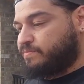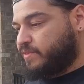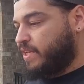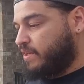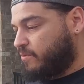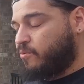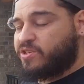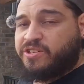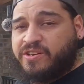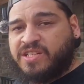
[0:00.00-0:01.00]
Yeah.
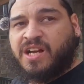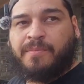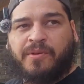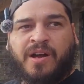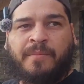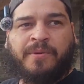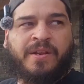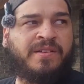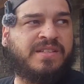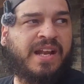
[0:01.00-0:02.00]
Which there's a couple
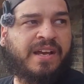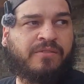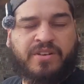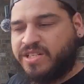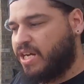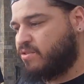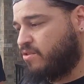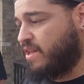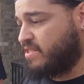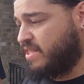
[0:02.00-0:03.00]
companies that I can reach out
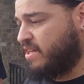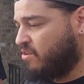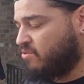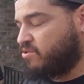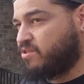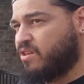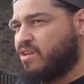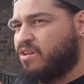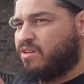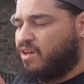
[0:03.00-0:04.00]
to that sells
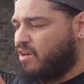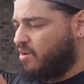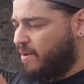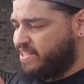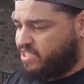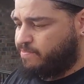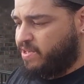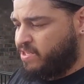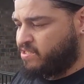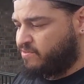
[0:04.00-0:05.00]

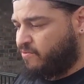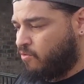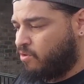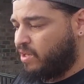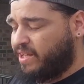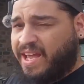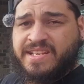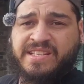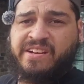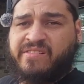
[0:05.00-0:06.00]
ITBs for like
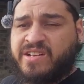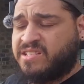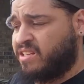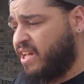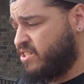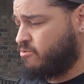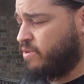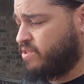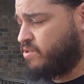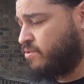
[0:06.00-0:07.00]
K series and
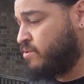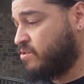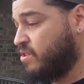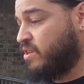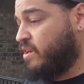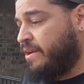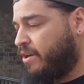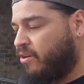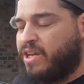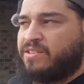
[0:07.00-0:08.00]
H22s.
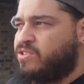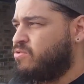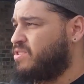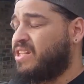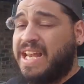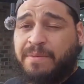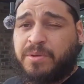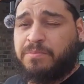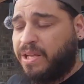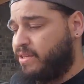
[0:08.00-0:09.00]
And all you have to do is an
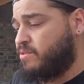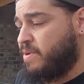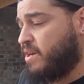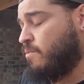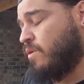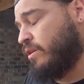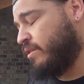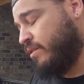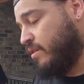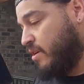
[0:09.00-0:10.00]
adapter plate to make them work.